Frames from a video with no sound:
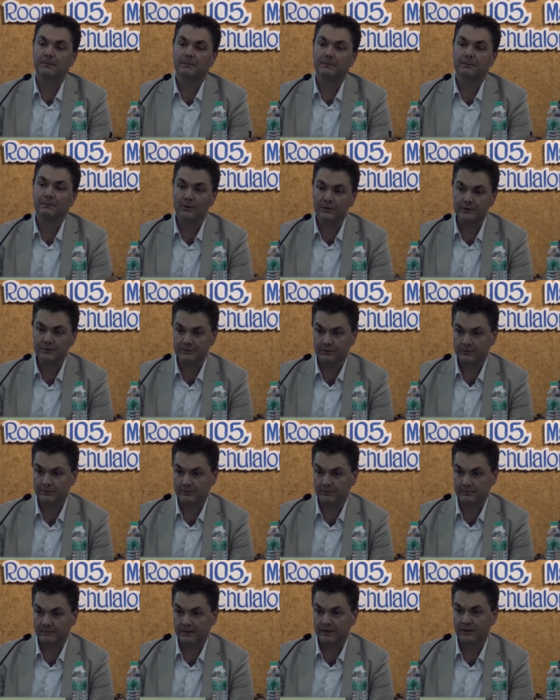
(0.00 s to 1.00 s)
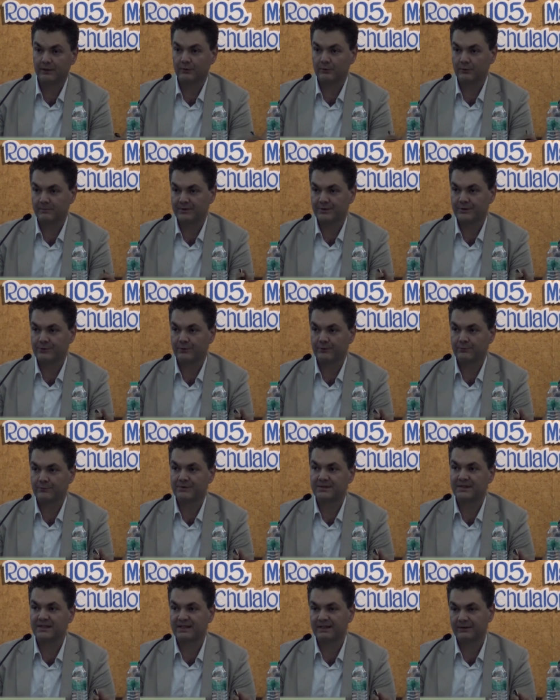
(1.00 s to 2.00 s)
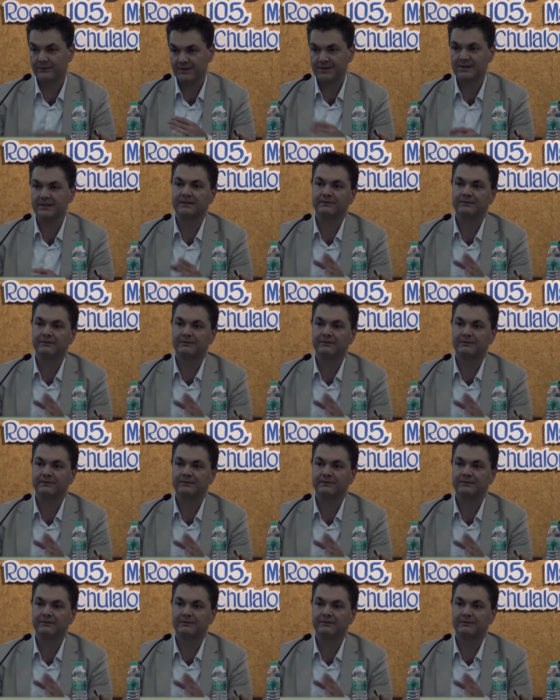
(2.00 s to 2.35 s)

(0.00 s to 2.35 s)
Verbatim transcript: Maungdaw economic zone, which is a recent